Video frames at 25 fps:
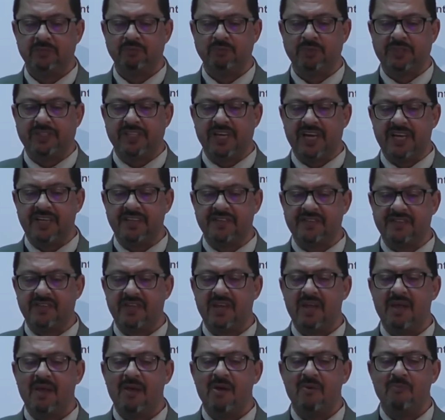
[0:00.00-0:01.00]
Besides,
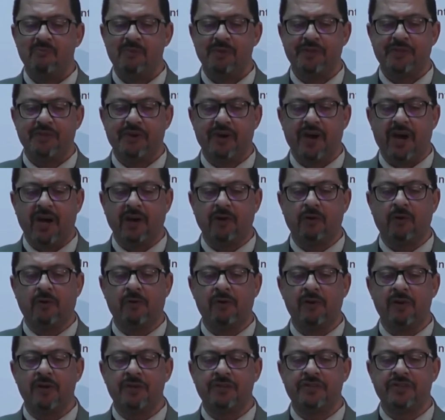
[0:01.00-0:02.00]

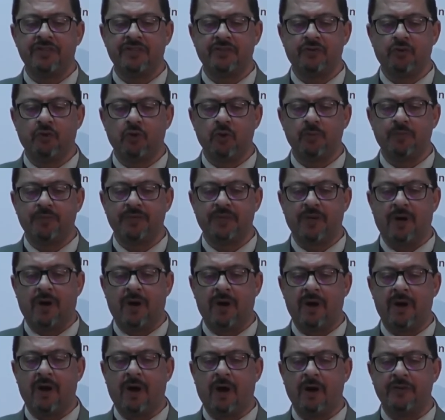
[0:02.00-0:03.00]
patriarchal religious groups
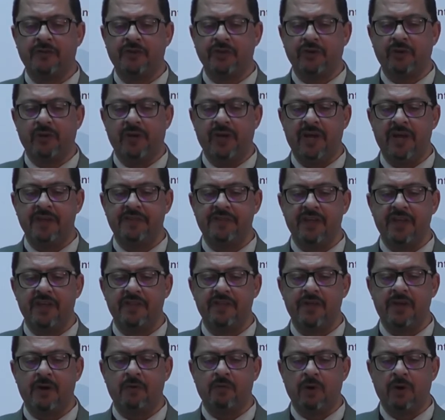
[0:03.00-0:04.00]
are
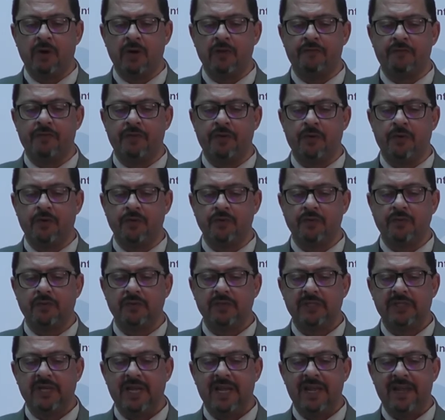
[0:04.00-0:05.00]
articulating their worldview
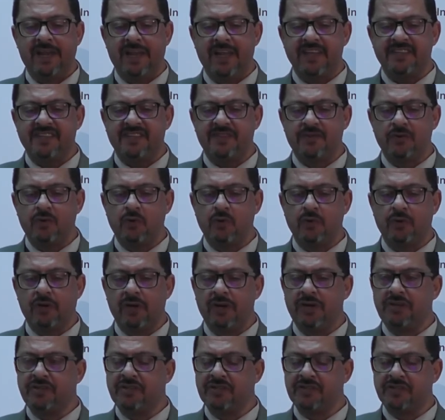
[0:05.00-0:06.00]
less through
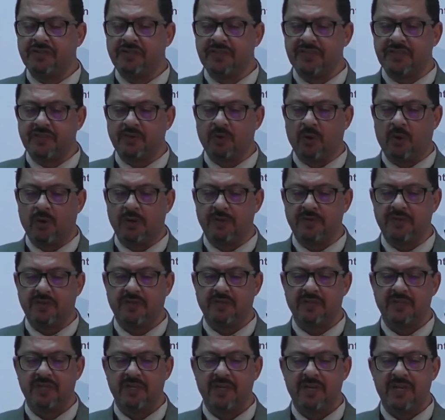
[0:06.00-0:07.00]
religious
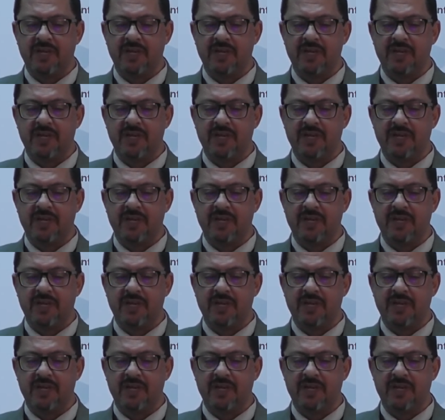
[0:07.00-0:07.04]
discourse